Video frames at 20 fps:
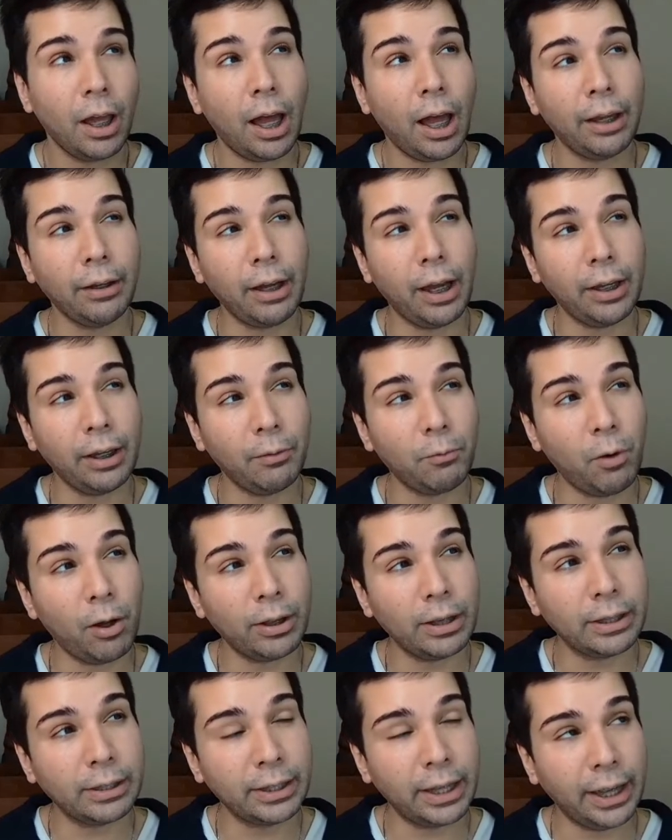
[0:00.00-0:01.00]
I want
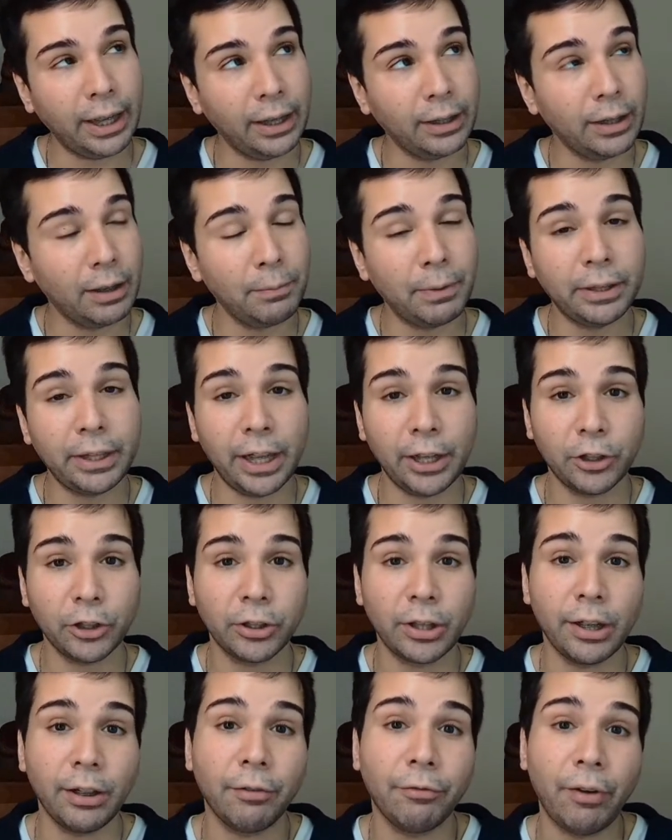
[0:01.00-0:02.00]
to say, limitations
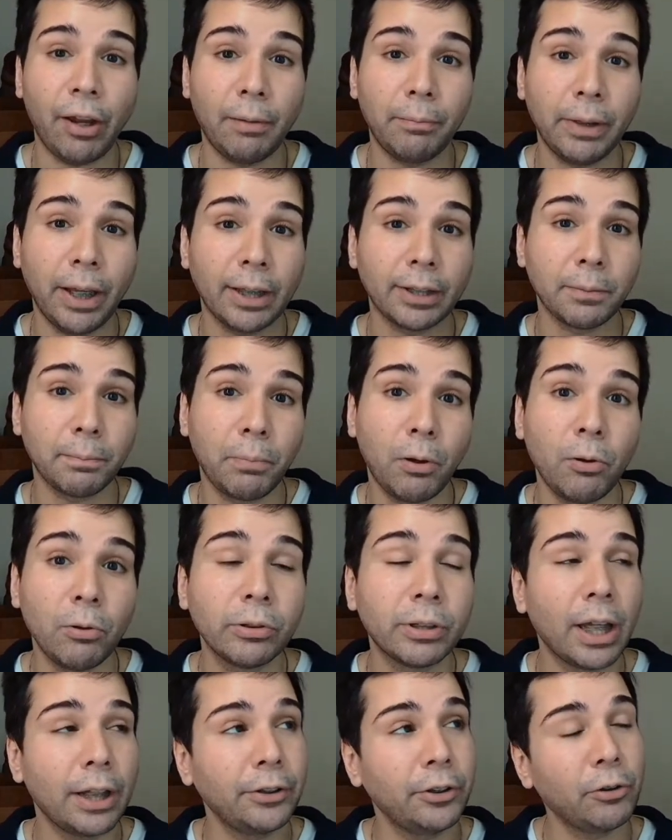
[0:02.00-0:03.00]
that your family has
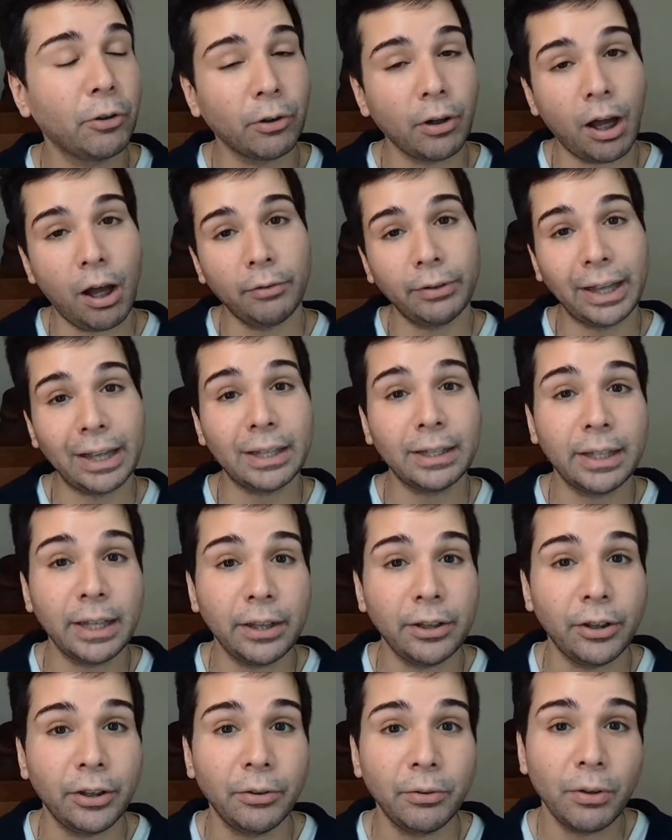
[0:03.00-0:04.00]
imposed on you or how they see
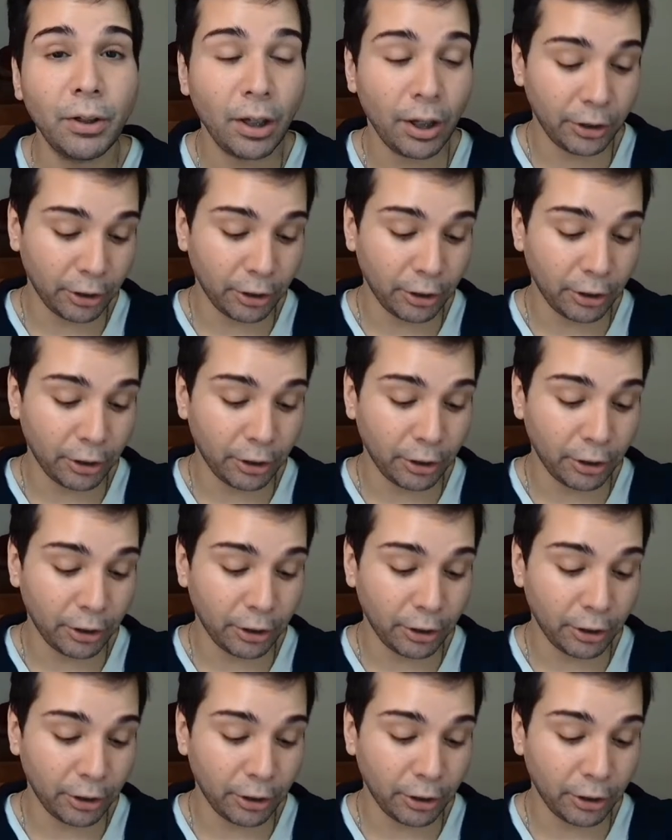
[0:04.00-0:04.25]
you.